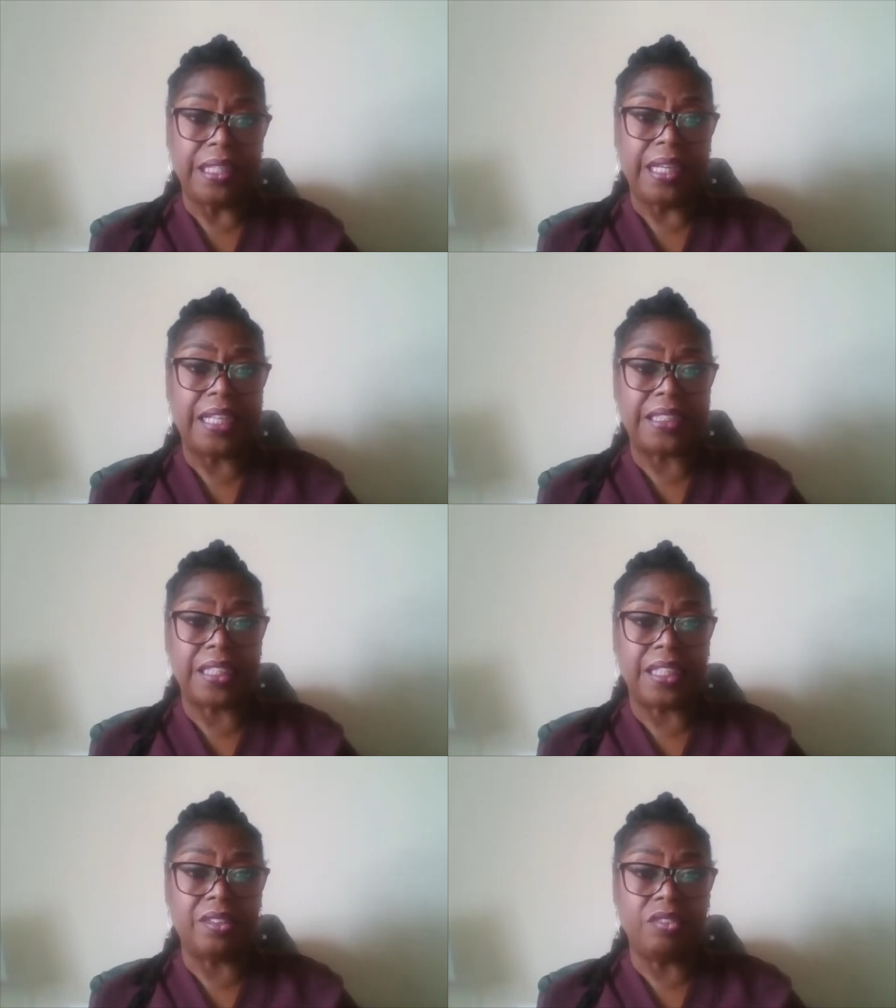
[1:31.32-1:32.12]
as
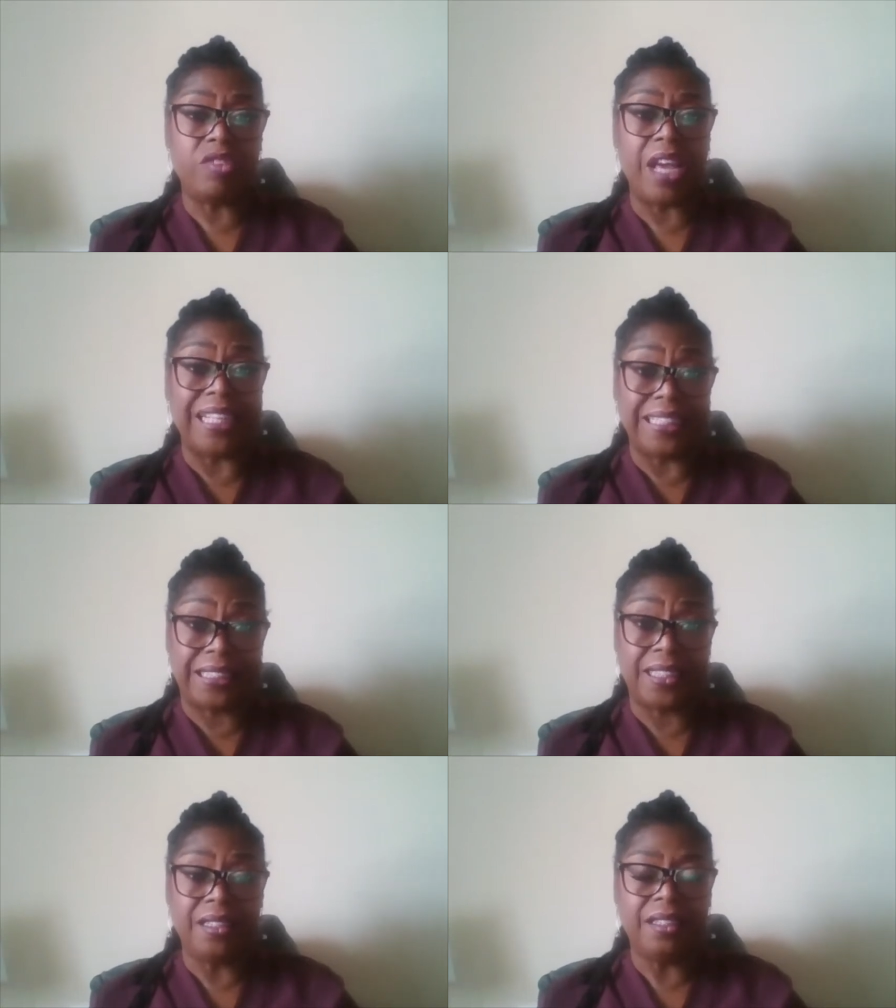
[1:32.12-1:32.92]
a
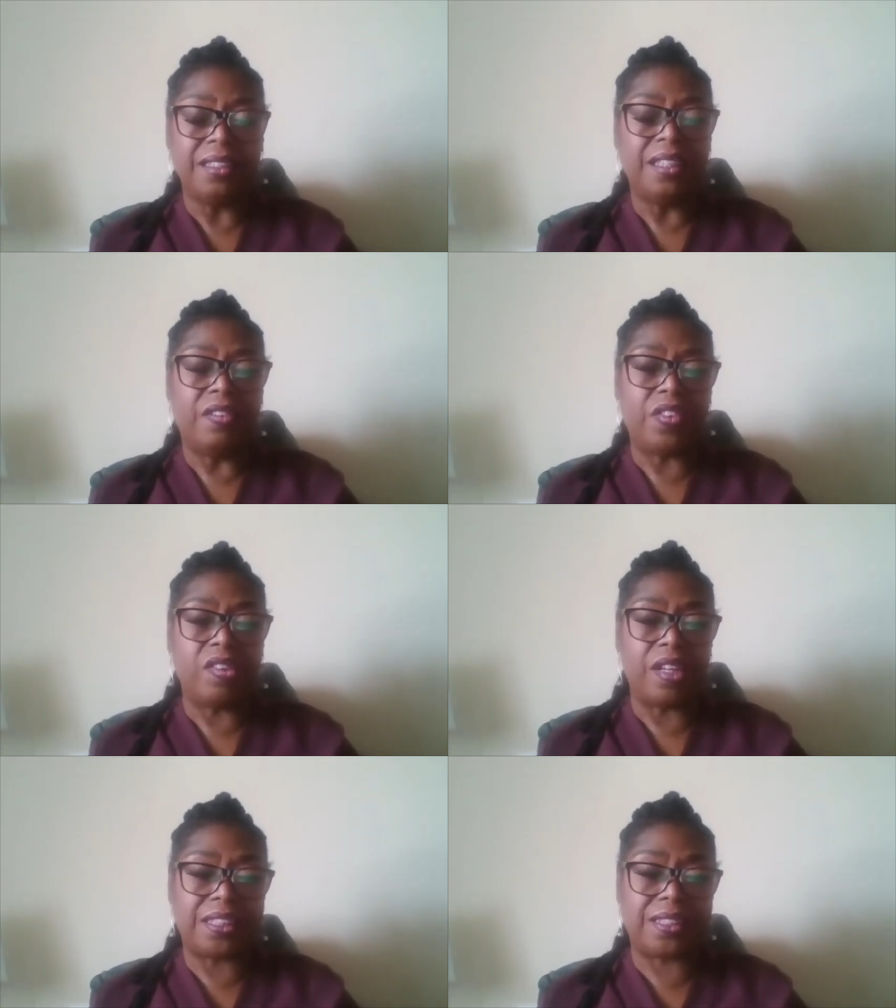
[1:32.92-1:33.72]
reality for
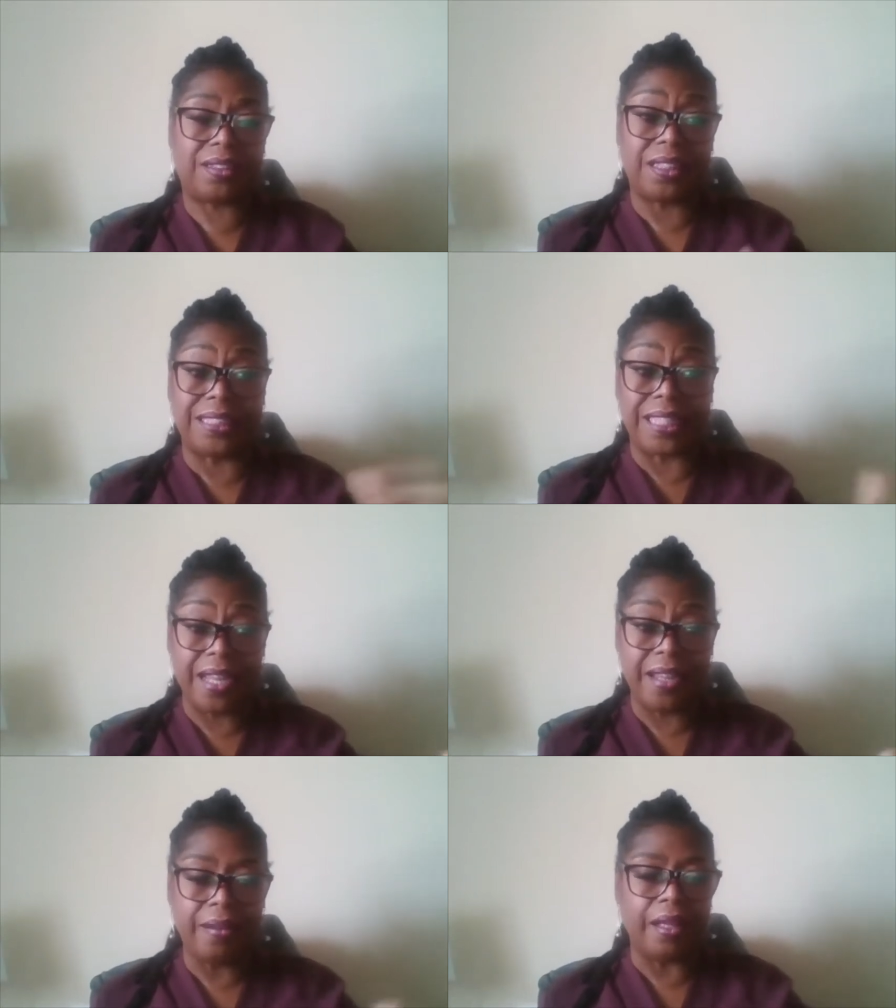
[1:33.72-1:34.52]
us
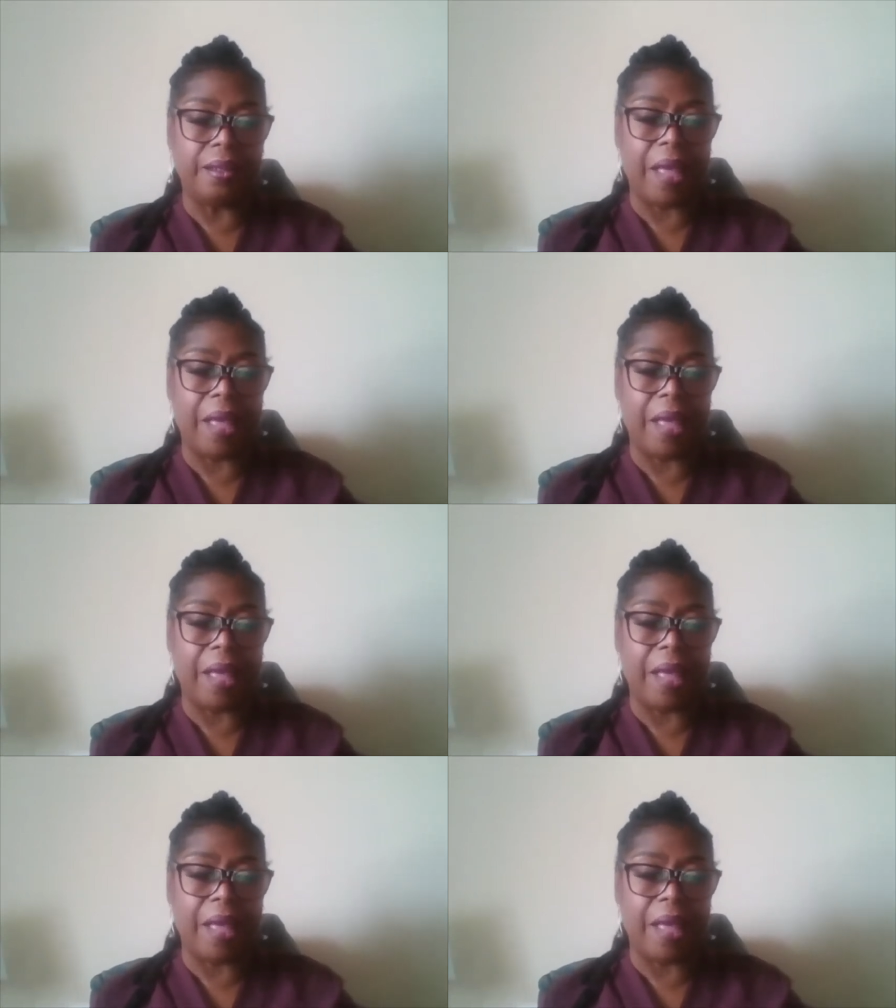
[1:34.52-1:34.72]
today um,